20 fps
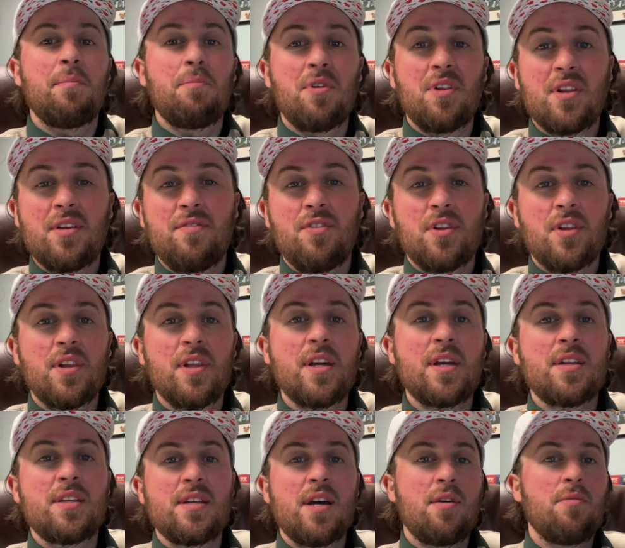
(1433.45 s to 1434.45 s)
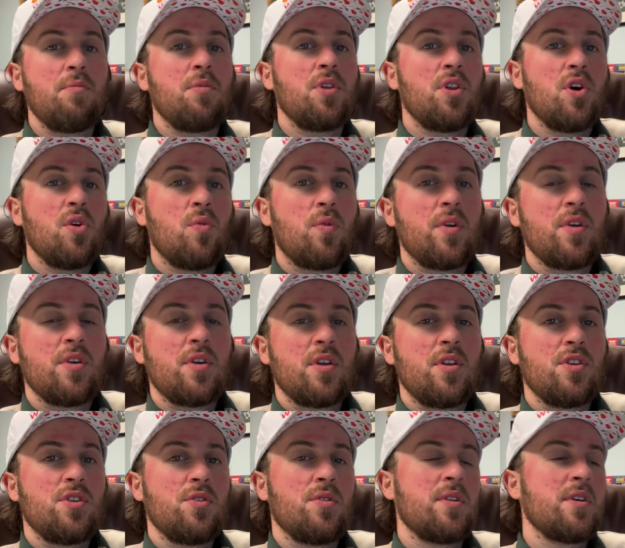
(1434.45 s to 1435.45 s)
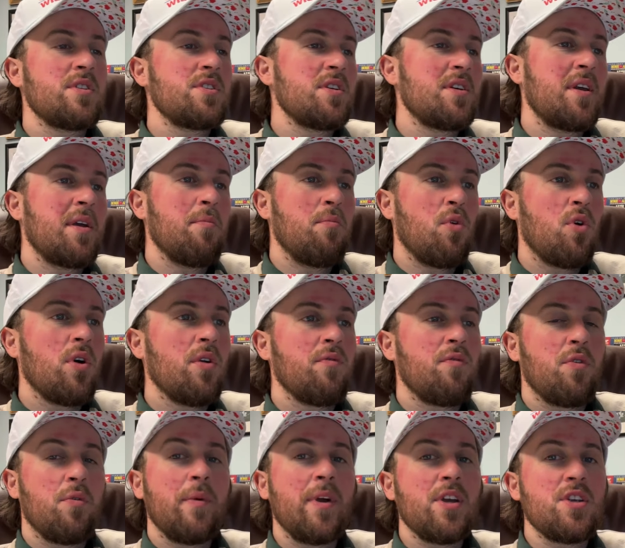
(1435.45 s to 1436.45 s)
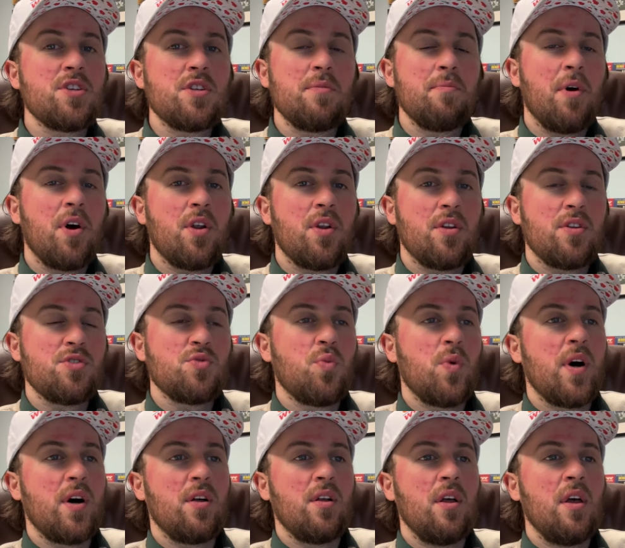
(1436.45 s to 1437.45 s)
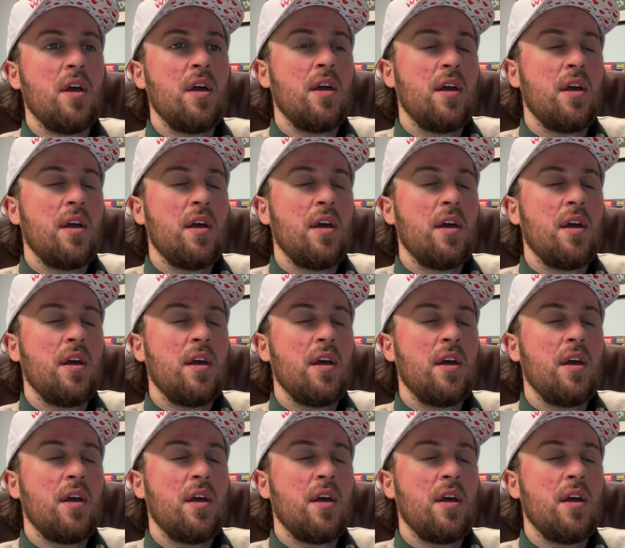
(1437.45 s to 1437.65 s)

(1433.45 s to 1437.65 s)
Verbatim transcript: I'm going to leave a link down below where you can do this. You can get more information about it as well.